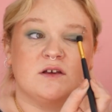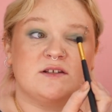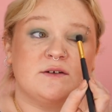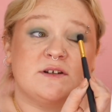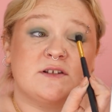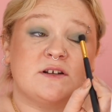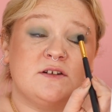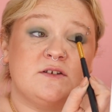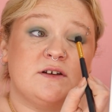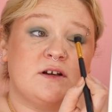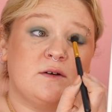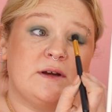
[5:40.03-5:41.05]
So we're just gonna do
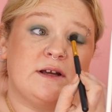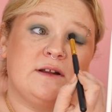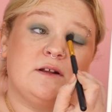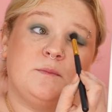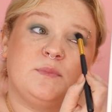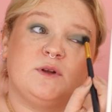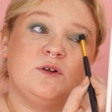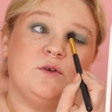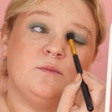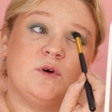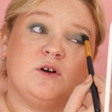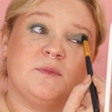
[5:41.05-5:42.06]
a quick little blue
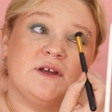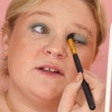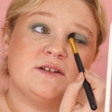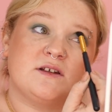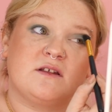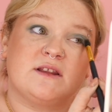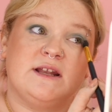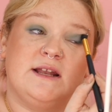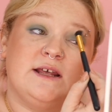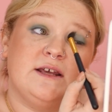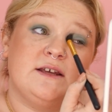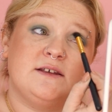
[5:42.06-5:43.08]
moment on the
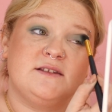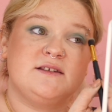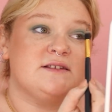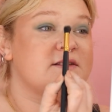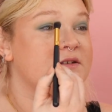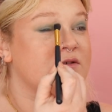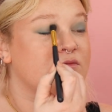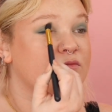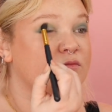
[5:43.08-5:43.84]
lids.